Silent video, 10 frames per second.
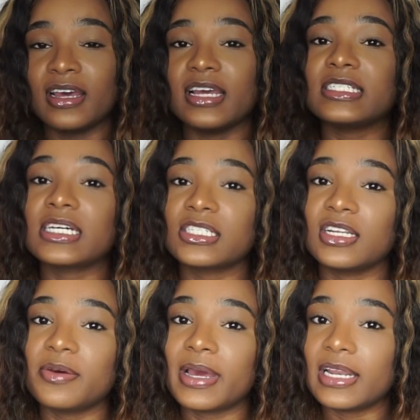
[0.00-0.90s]
It's
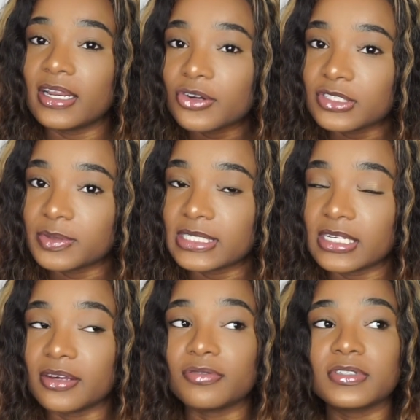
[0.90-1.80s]
actually my late Christmas
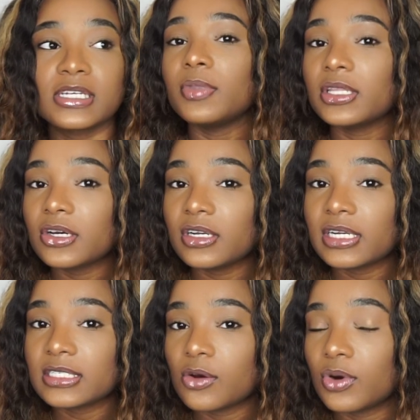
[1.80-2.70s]
gift, but the color
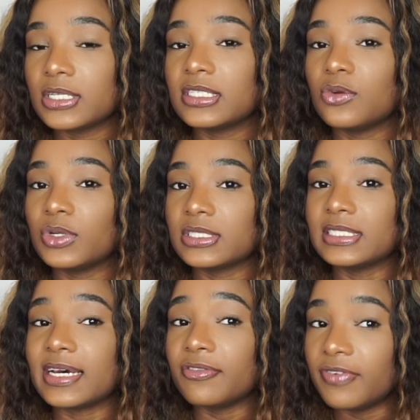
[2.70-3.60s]
that I wanted
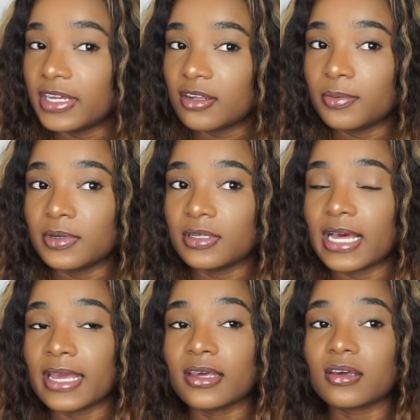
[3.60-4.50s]
wasn't available
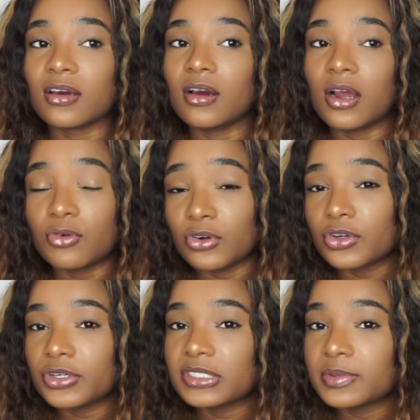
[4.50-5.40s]
like around
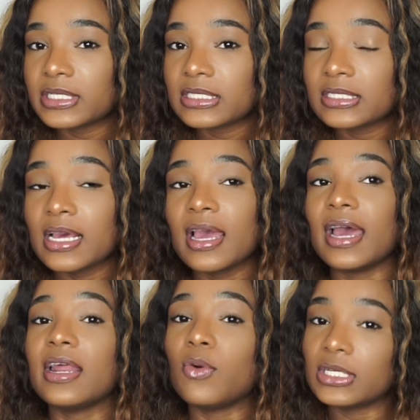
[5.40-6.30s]
Christmas,
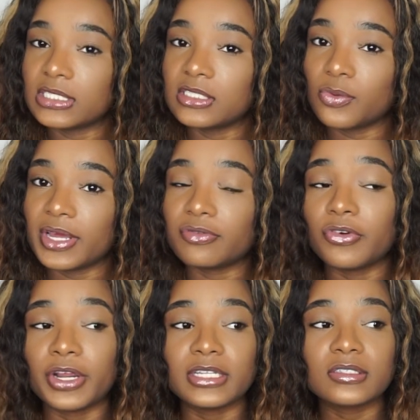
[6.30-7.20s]
and I wanted to wait
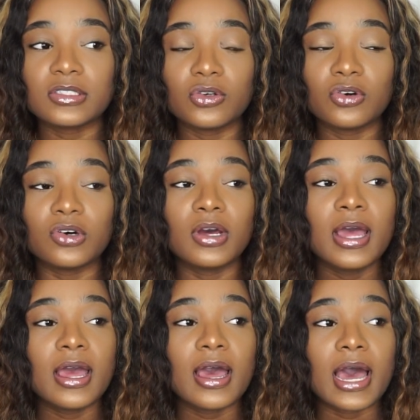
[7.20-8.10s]
for it. So
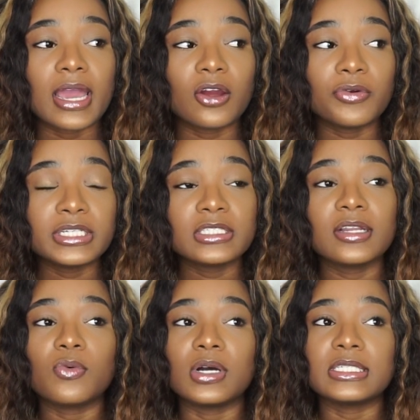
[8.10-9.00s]
I
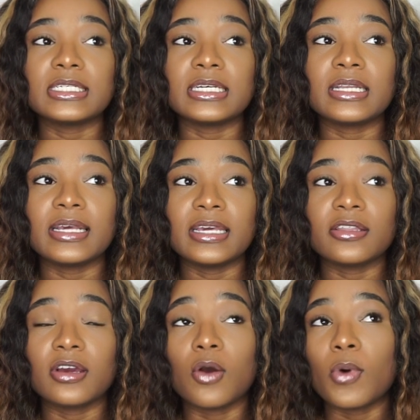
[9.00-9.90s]
originally wanted
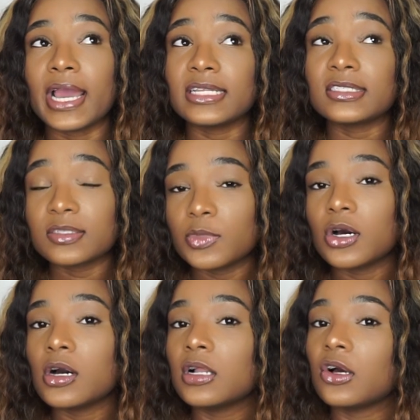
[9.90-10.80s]
either a white
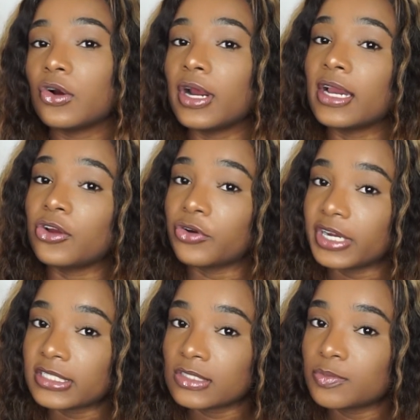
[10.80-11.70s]
small or a
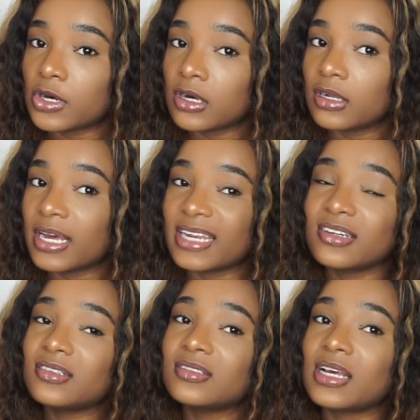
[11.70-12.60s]
gray small.
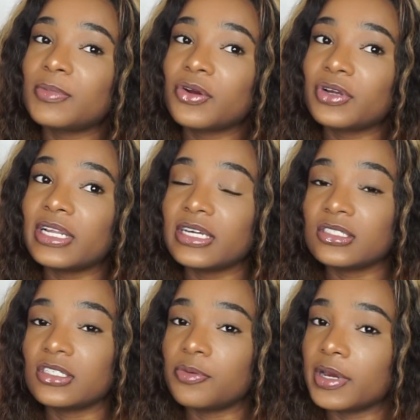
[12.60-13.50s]
I'm not really
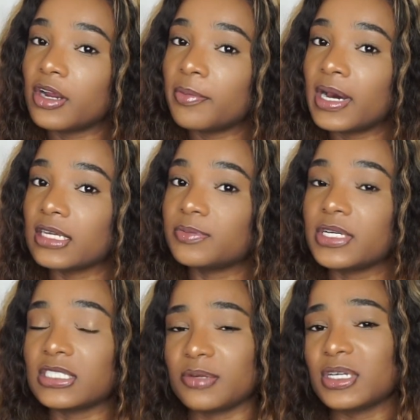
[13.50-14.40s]
into the bigger bags
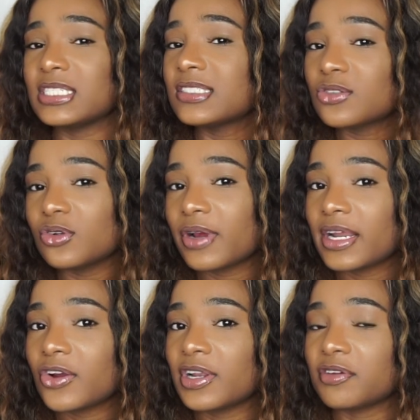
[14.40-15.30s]
because I'm not in school right
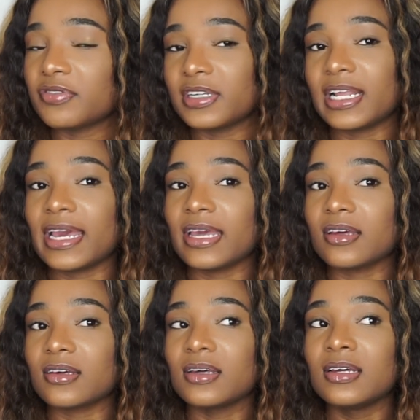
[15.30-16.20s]
now, and I feel like
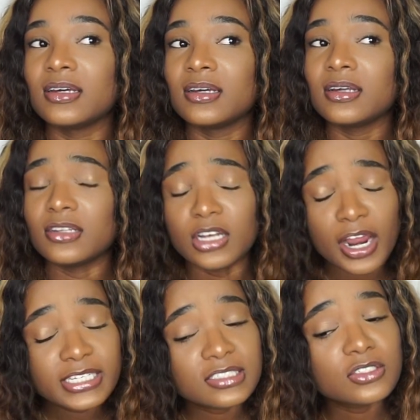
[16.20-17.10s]
the
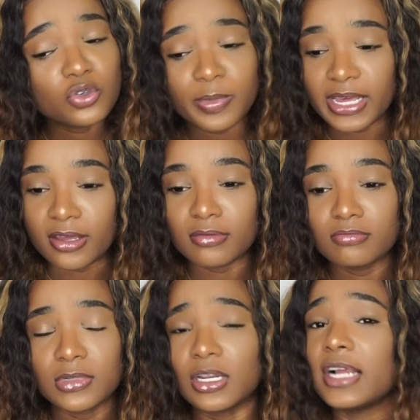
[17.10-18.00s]
large is too big.
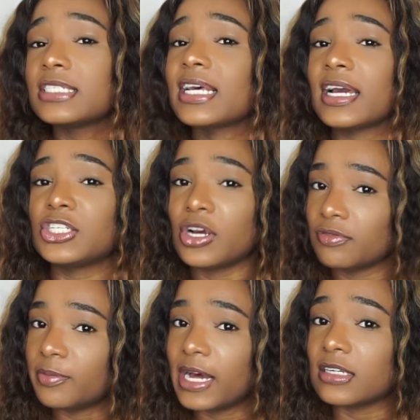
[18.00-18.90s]
The large is like a
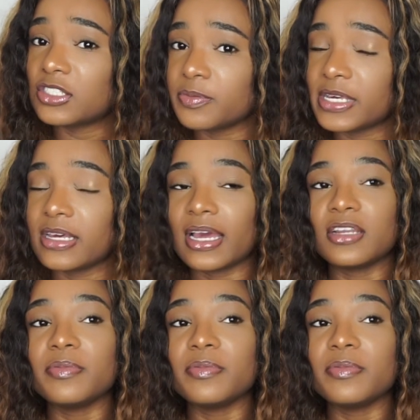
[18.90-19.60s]
travel bag to me, and the